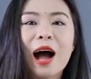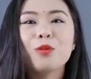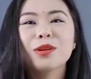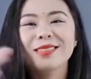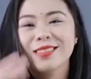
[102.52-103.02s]
I
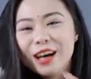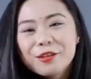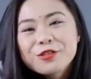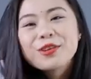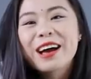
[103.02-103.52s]
would
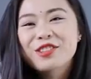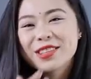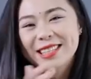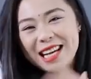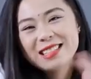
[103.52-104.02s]
love to
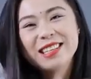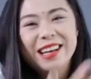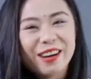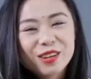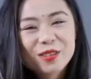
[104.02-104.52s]
actually test it
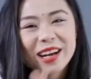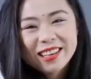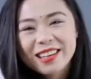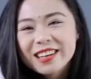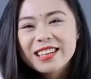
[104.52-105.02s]
out. Right
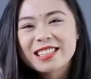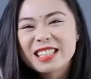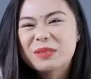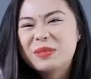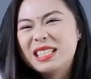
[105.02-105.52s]
here, it's
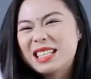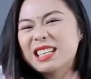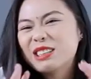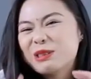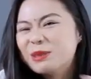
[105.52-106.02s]
gonna be
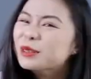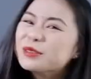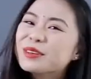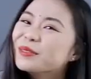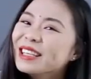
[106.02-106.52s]
kind of cool
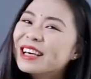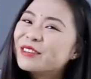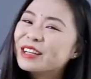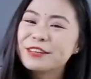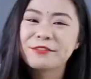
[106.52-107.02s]
for me
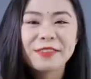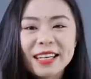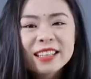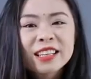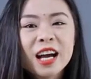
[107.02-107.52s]
and really
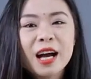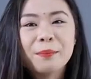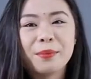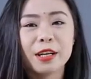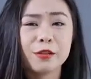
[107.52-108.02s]
fun,
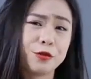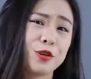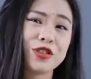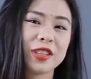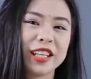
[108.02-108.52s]
but
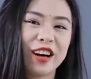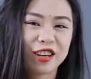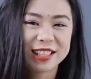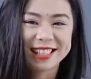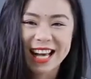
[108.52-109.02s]
unfortunately,
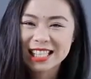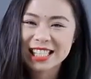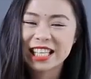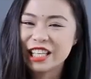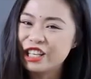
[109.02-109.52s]
our
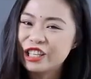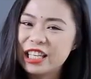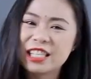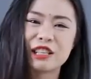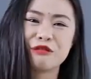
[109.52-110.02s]
desk here
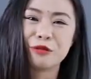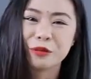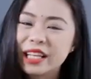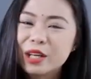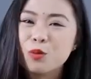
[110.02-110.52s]
isn't
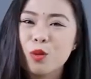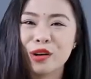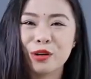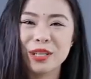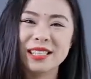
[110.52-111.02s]
really
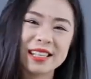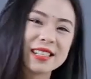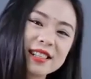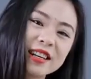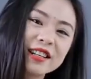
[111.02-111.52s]

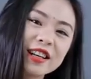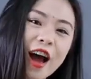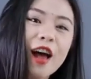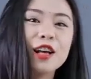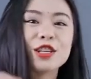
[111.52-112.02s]
water-resistant.
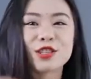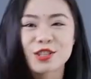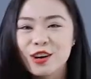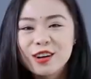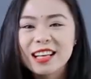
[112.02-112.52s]

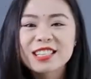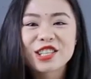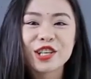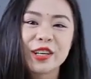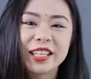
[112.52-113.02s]
So let's
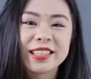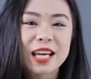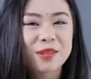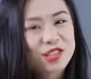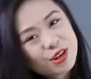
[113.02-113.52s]
cue in the
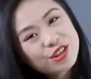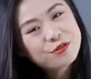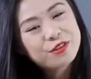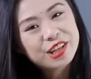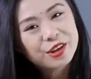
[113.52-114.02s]

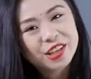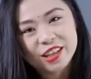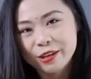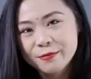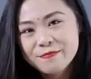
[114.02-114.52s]
demonstration video
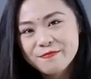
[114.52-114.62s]
here.